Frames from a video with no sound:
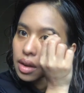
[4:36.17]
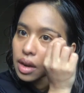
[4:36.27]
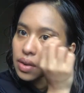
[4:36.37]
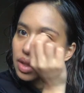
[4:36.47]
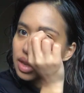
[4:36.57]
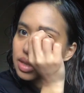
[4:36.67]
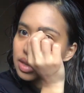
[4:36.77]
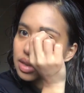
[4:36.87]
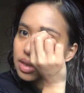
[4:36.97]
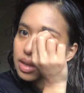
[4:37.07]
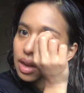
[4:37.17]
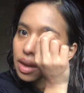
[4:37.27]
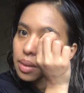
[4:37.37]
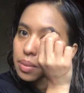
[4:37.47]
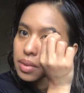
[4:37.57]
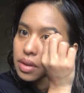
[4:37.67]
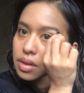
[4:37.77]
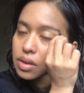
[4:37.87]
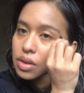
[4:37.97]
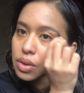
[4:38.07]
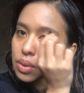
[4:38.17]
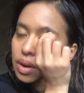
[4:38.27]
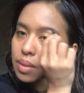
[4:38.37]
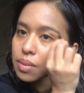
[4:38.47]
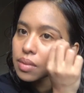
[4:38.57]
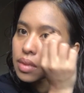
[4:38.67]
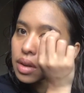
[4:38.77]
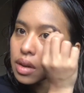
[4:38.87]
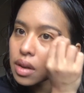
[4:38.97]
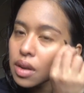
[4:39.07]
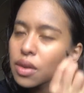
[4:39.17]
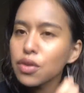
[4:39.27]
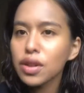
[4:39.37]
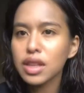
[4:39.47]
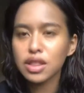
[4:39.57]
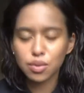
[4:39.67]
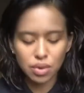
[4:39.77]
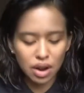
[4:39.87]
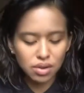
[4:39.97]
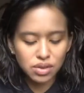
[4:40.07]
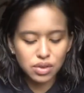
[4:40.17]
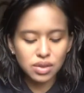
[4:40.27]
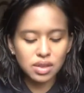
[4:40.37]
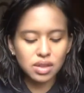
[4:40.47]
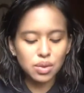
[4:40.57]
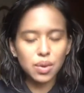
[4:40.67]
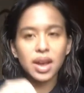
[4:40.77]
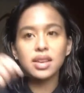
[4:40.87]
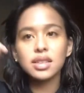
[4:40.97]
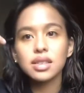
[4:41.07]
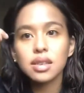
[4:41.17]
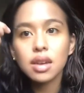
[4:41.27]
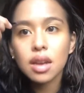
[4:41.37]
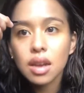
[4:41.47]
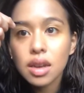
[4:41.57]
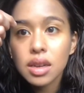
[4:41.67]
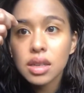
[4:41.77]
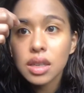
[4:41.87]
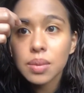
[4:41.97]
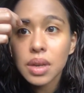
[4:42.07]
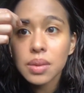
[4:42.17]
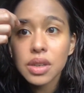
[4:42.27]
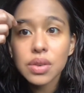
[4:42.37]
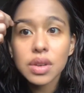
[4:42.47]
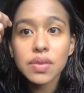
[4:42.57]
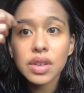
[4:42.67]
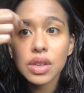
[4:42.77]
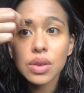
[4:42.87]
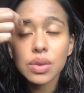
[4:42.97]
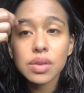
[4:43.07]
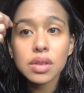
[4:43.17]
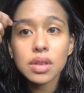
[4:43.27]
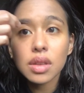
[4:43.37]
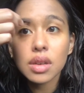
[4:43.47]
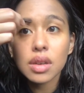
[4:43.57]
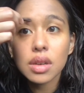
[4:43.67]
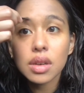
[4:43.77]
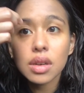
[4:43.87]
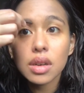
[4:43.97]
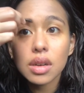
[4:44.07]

I realize it does help to fill in the brows using the wax. Sometimes I don't even use the